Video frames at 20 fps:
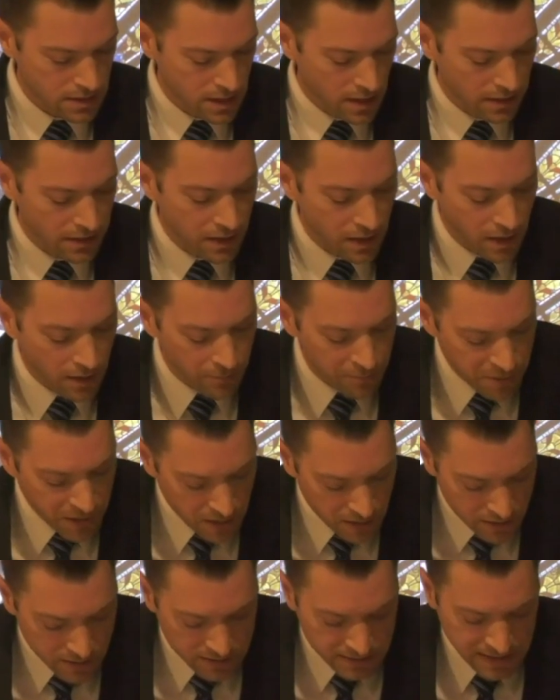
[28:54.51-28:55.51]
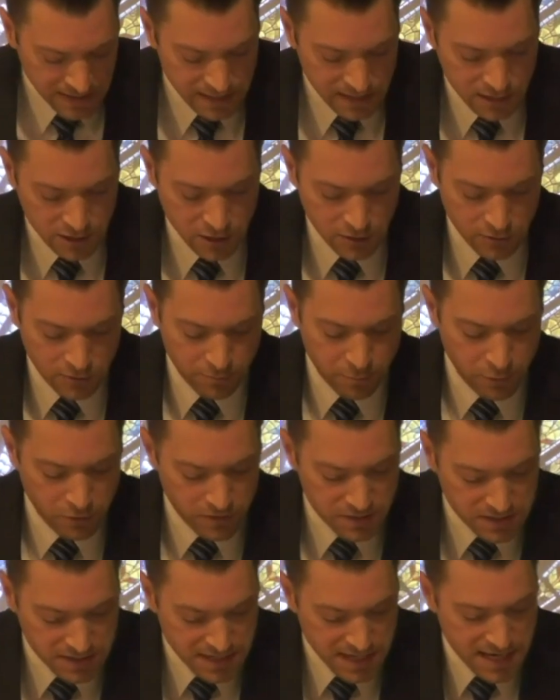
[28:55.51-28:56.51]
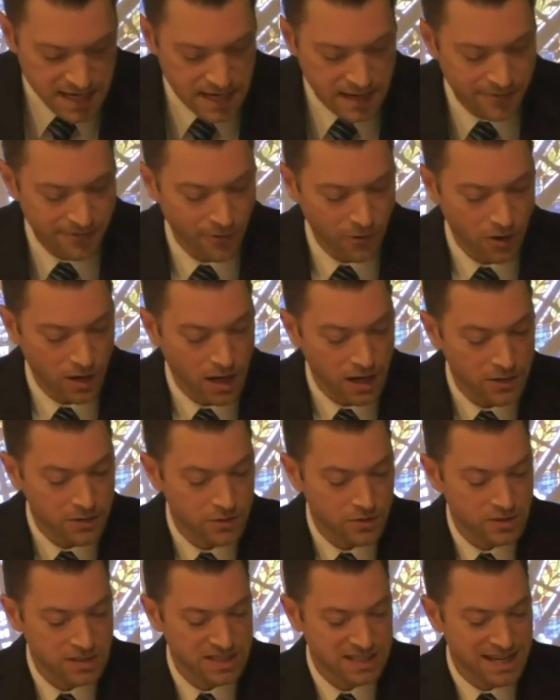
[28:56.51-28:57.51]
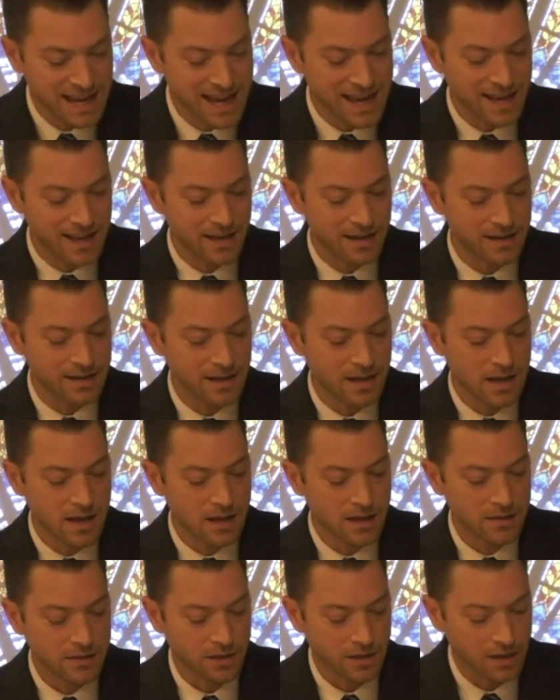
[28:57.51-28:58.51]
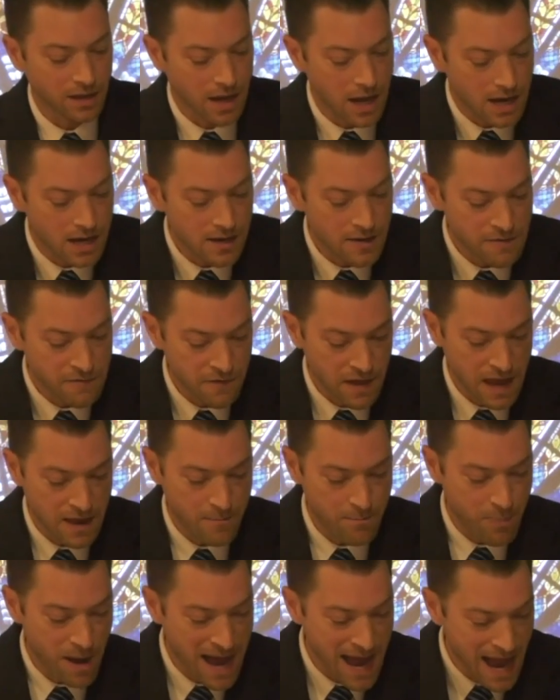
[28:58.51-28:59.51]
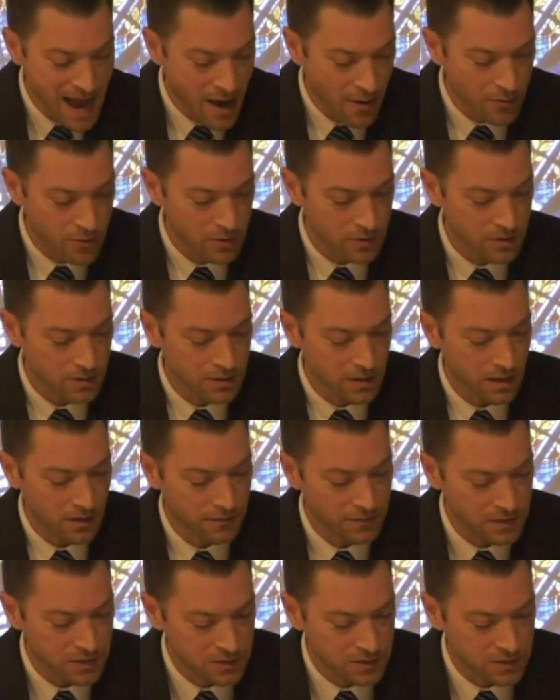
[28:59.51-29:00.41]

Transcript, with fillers: the ability to perceive or understand the life and power of the